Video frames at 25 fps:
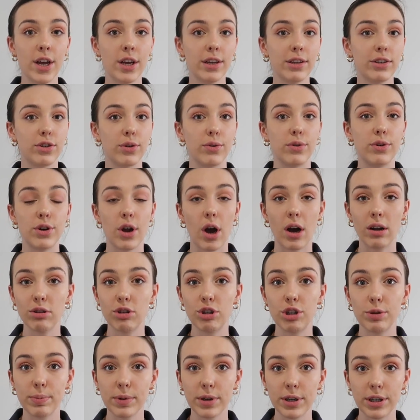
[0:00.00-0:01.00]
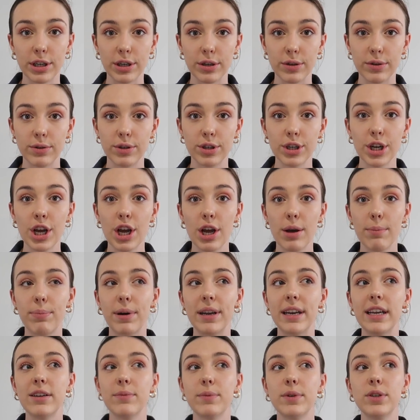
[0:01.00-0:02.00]
so not super huge,
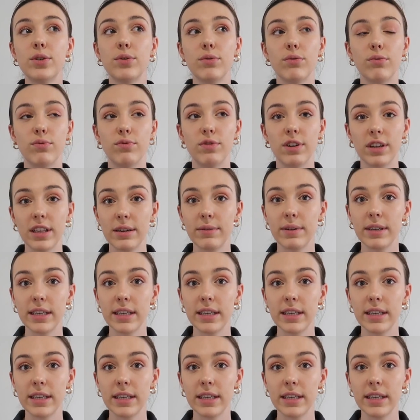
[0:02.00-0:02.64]
but it was really,